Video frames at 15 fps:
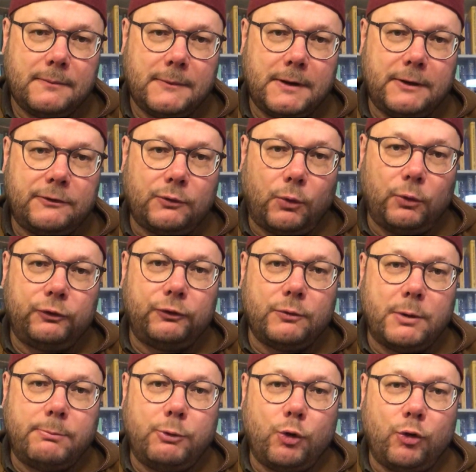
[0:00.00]
It's also
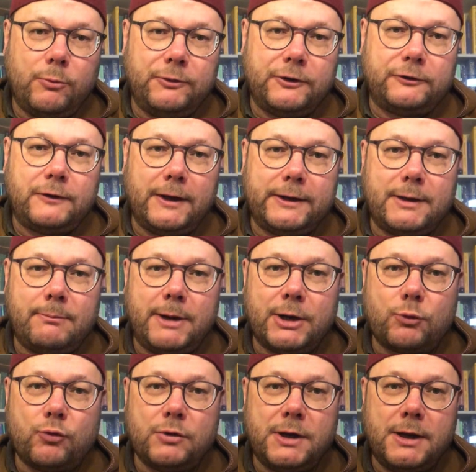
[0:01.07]
a poem, just like the
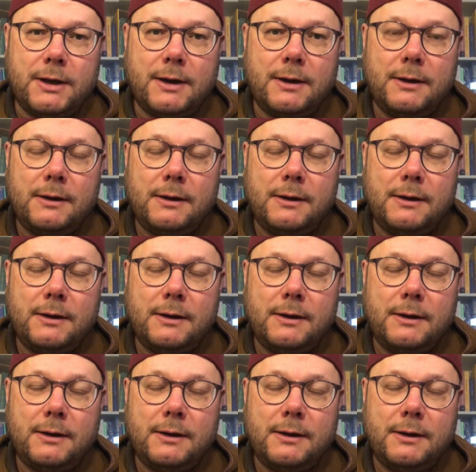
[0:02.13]
Bayquniyya.